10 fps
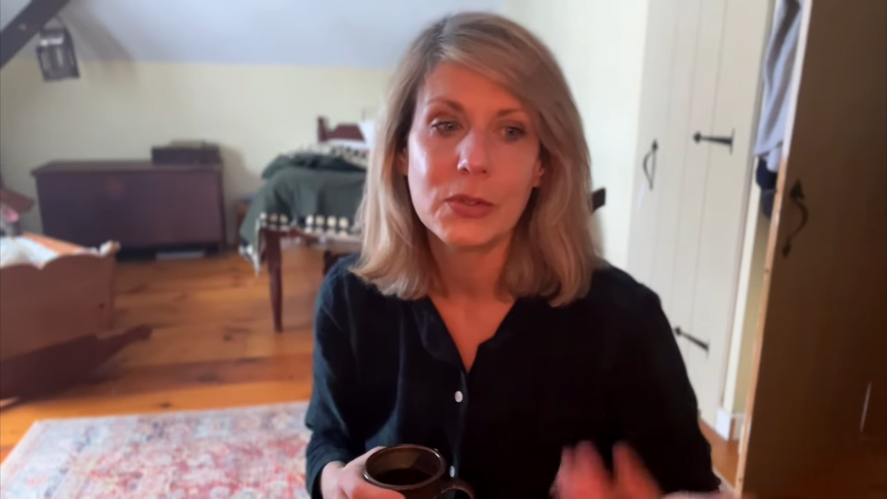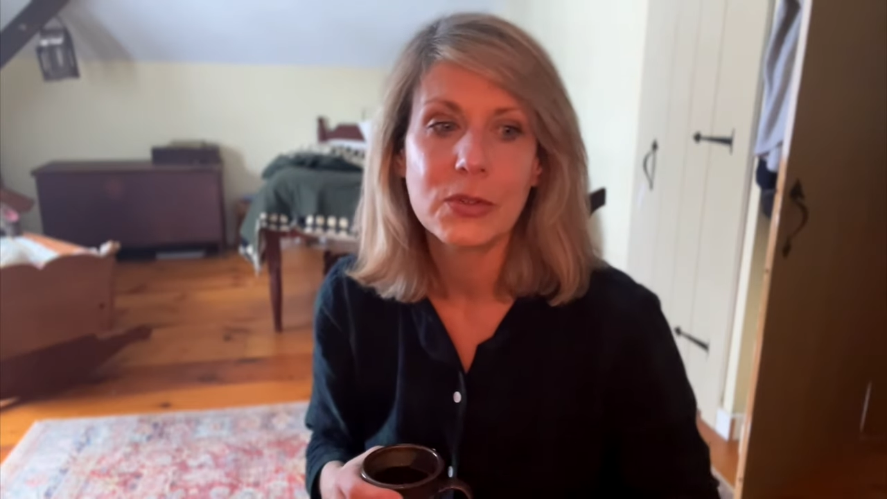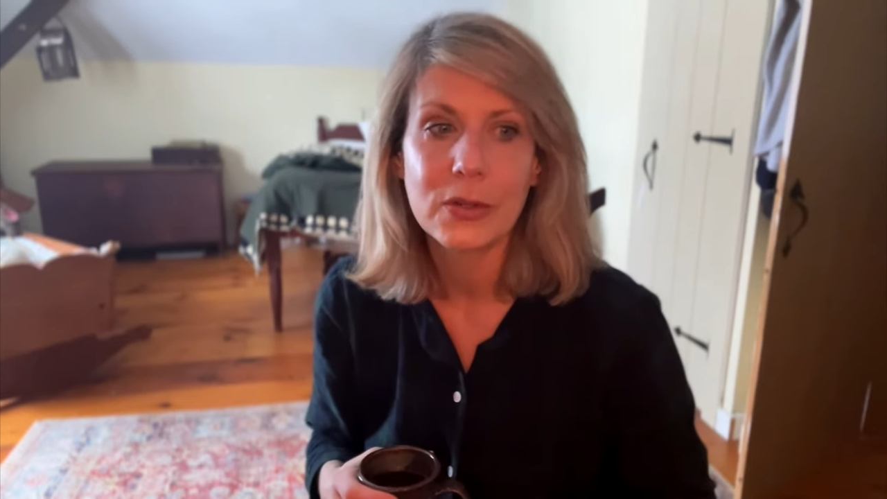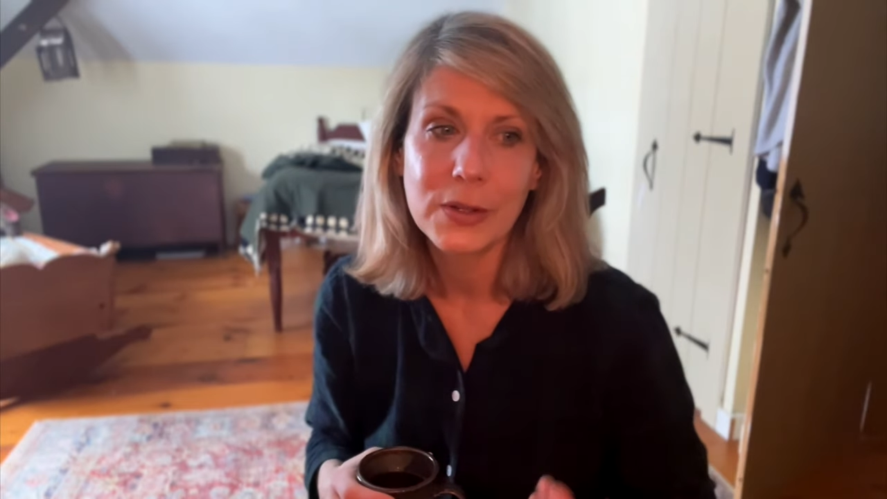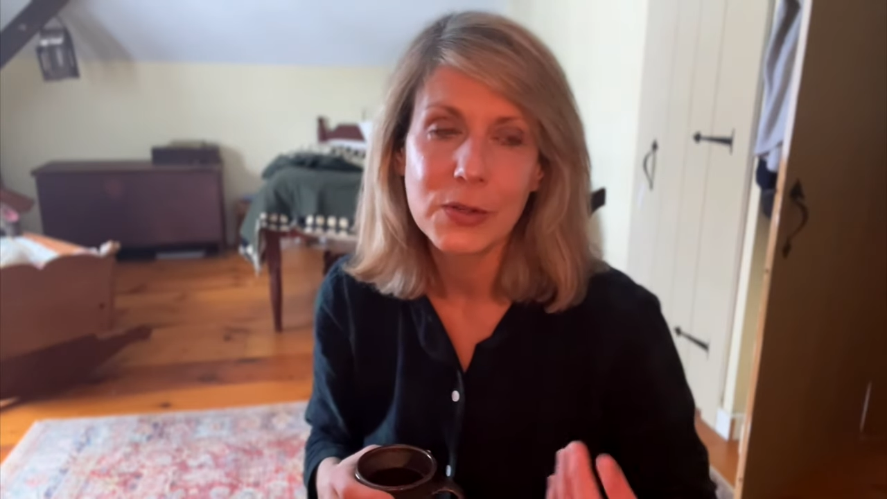
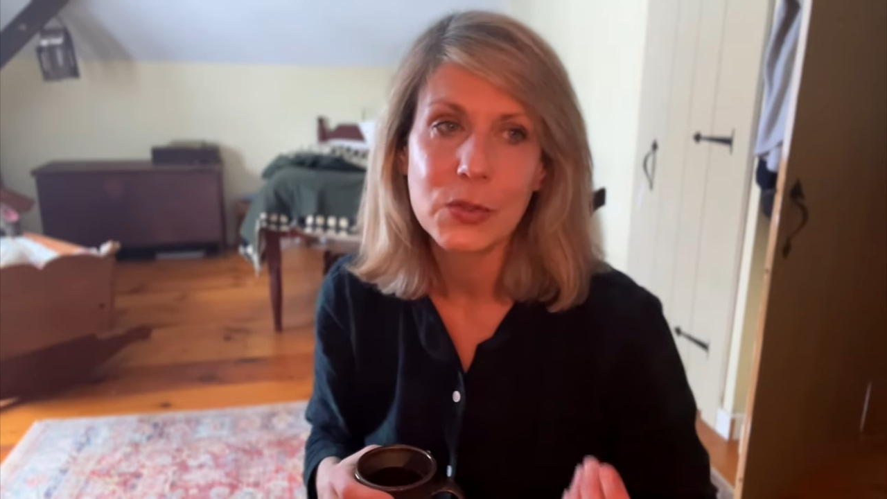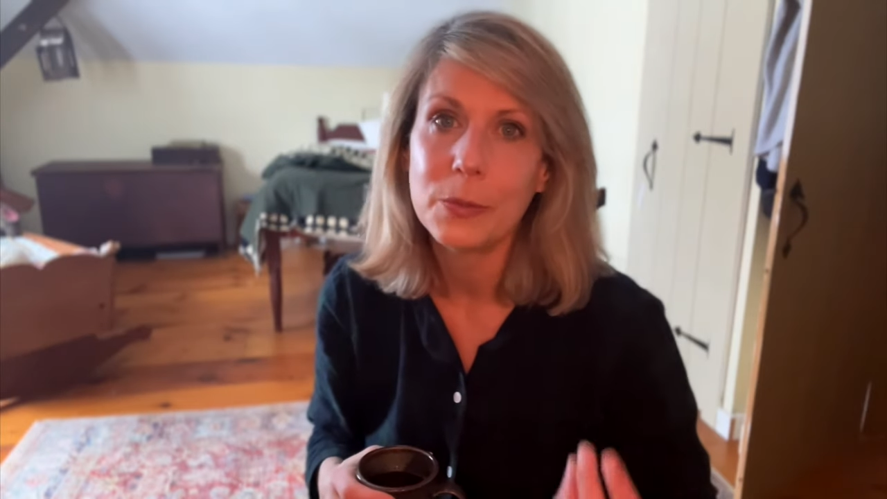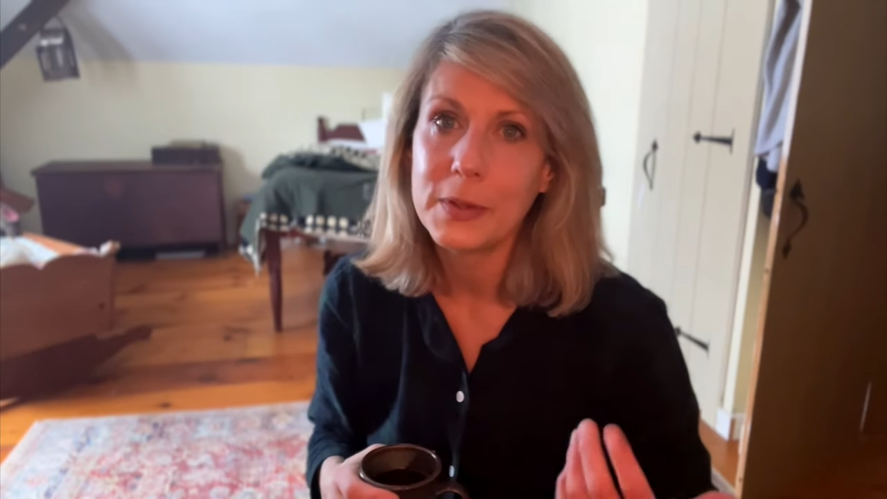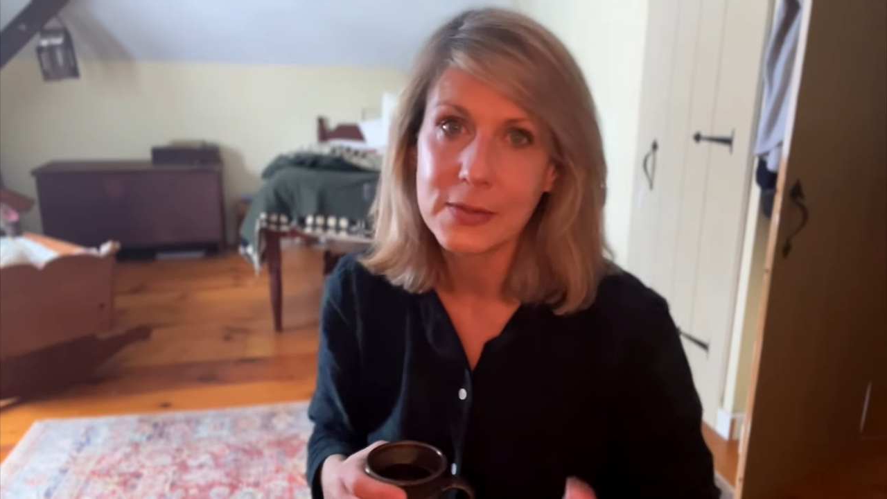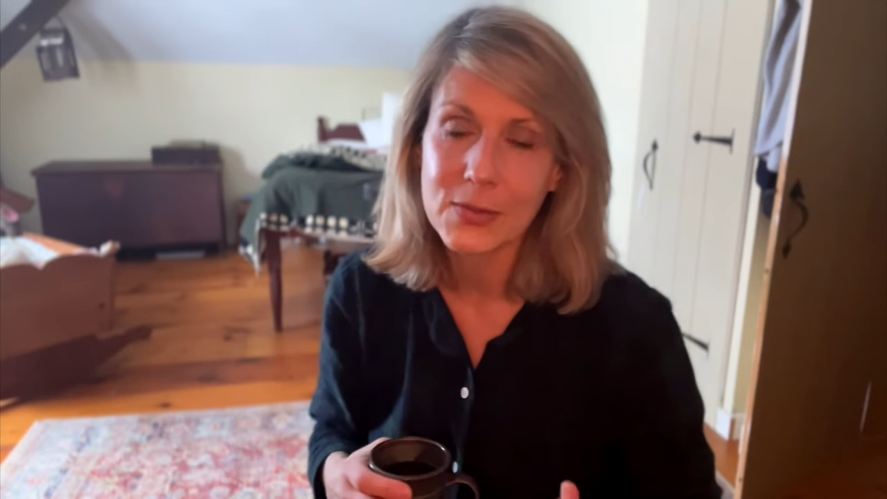turning to a
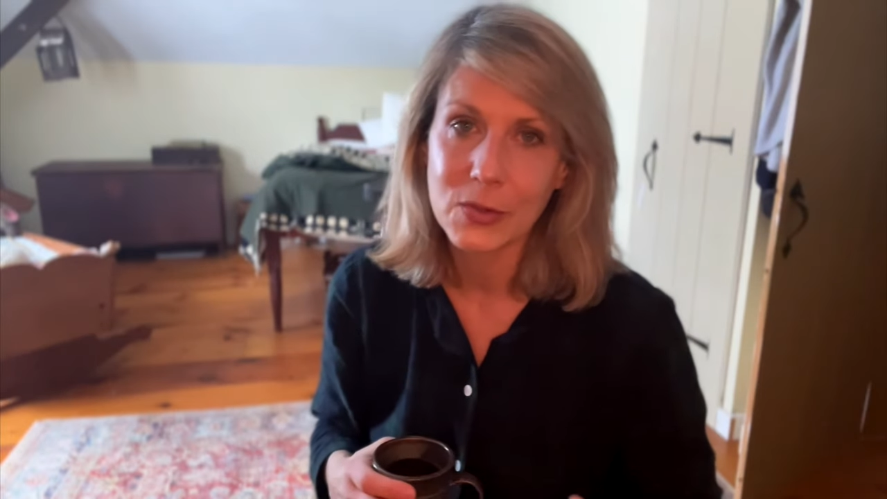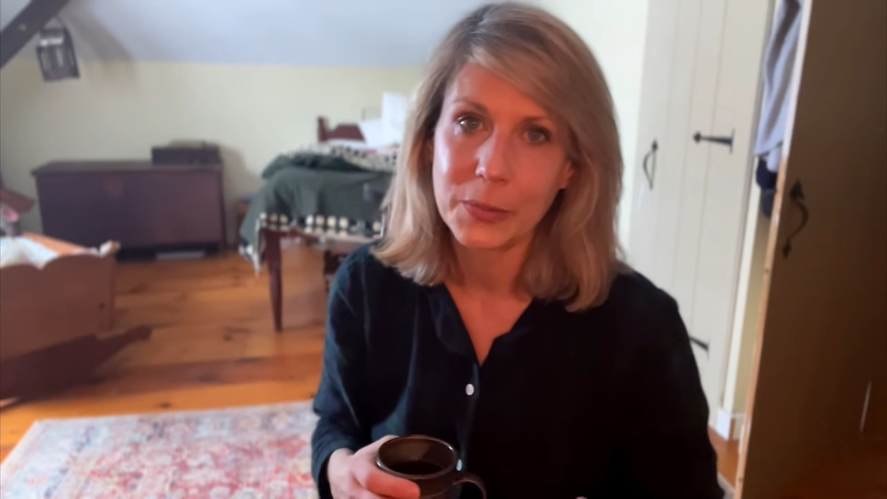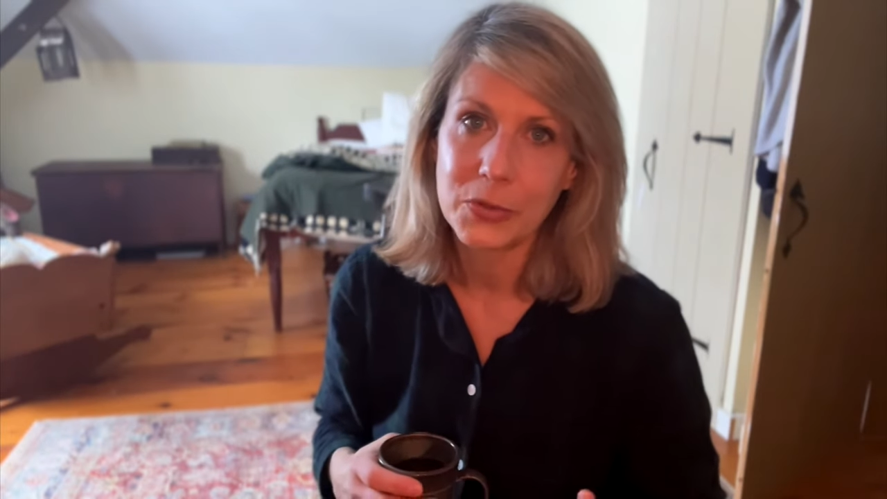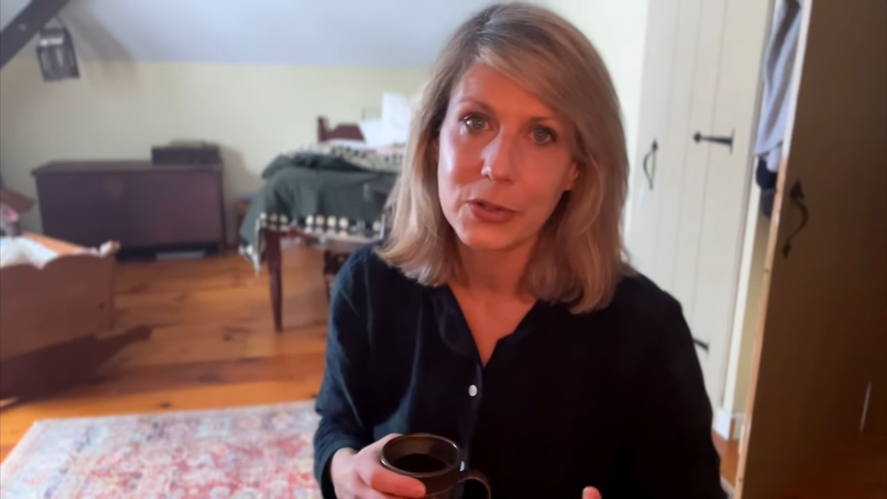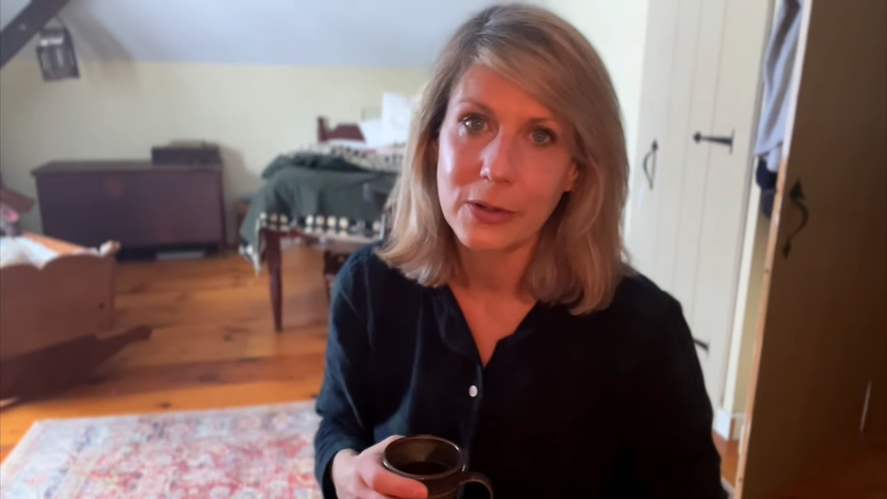piece of
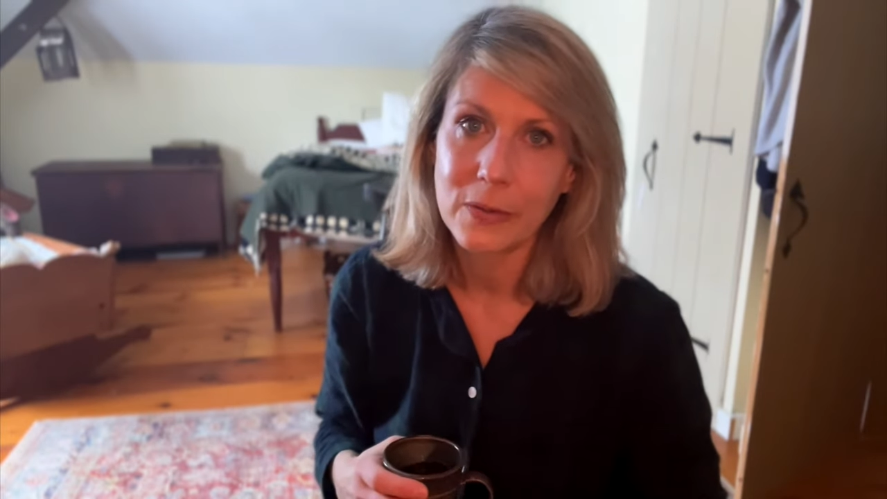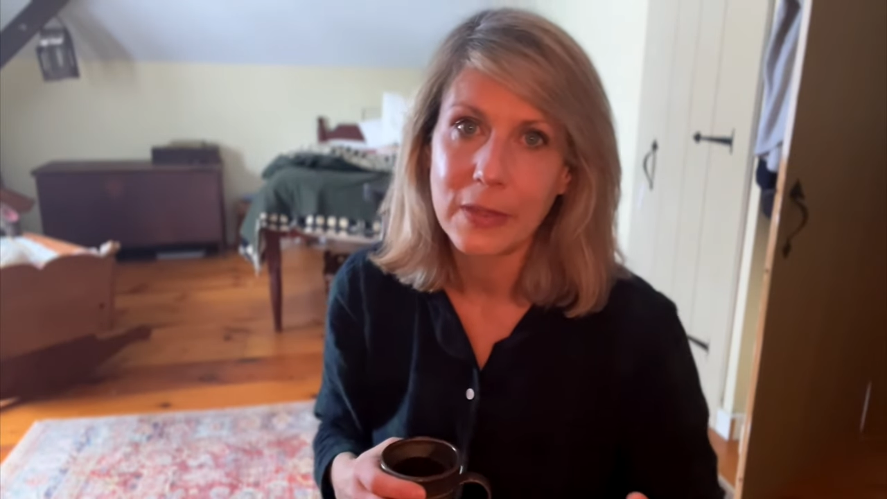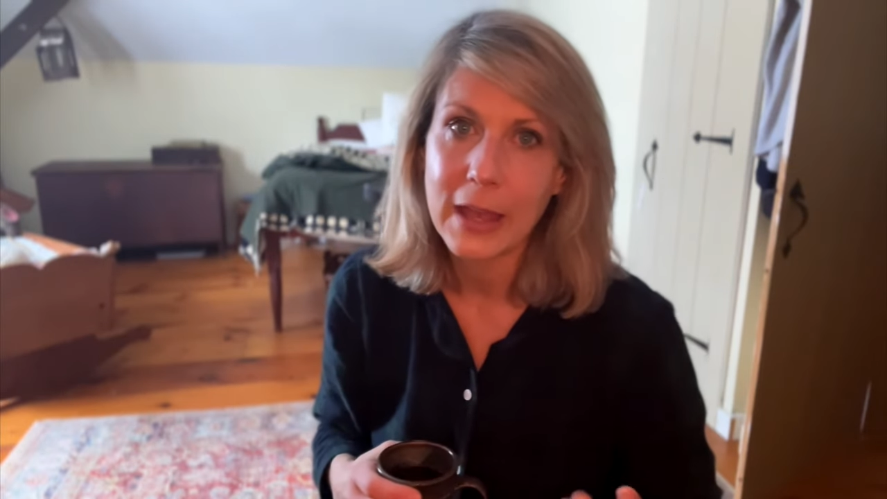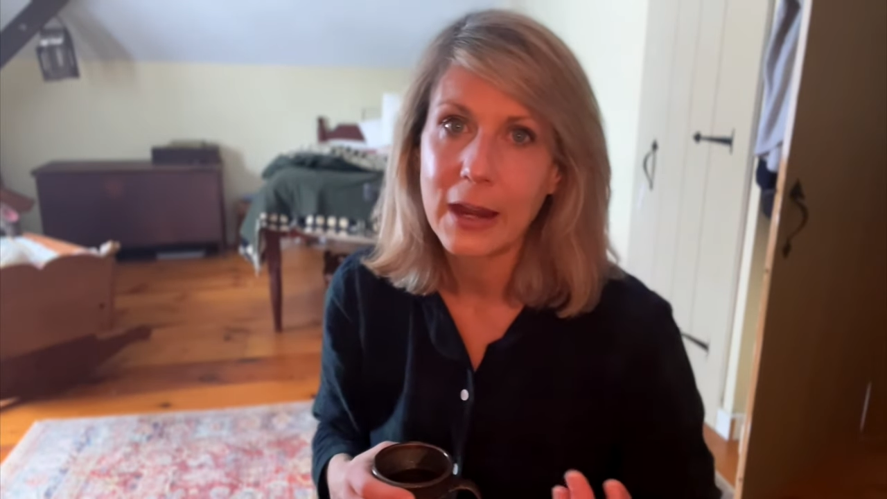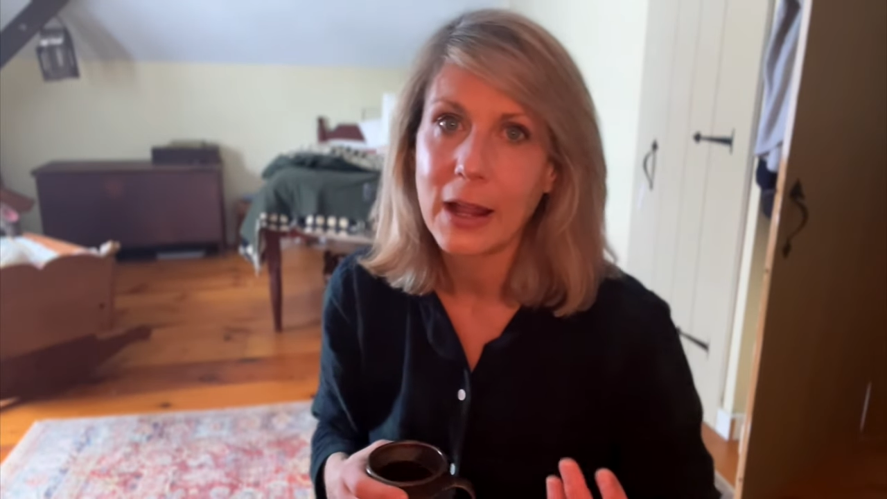scripture
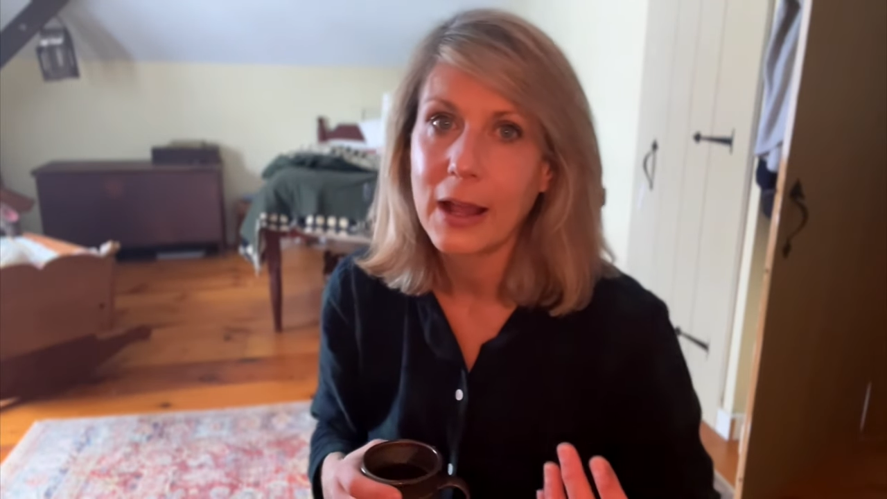that